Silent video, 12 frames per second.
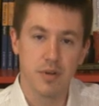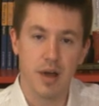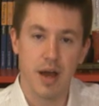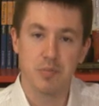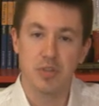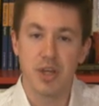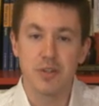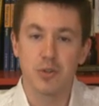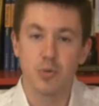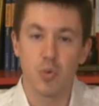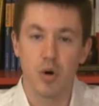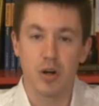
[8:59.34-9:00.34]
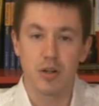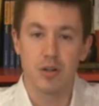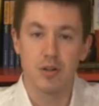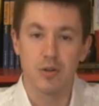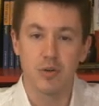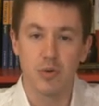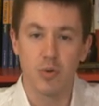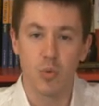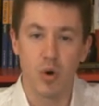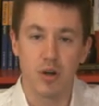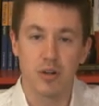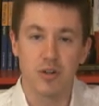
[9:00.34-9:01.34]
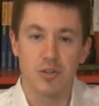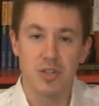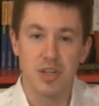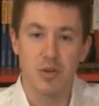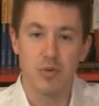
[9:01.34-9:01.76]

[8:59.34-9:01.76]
I'm Jason Walker, Walker Tea